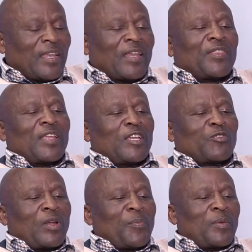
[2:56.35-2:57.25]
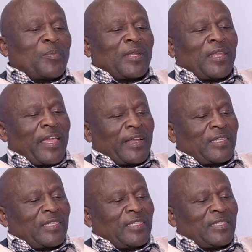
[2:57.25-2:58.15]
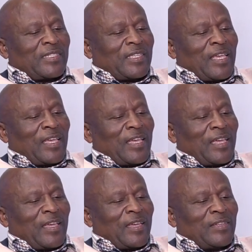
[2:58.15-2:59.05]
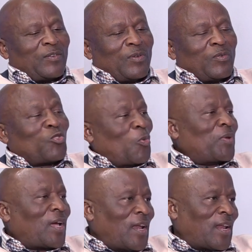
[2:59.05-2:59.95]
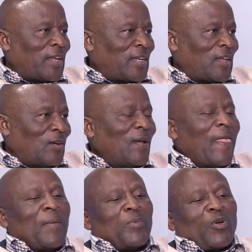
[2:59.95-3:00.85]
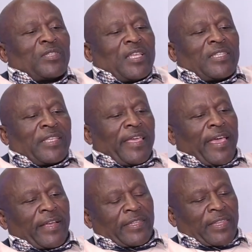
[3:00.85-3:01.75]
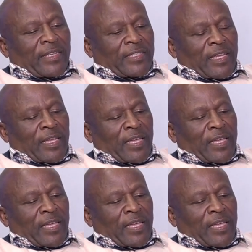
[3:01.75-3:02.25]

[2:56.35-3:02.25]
Now, the Electoral Amendment Act is topical right now, because that's the act that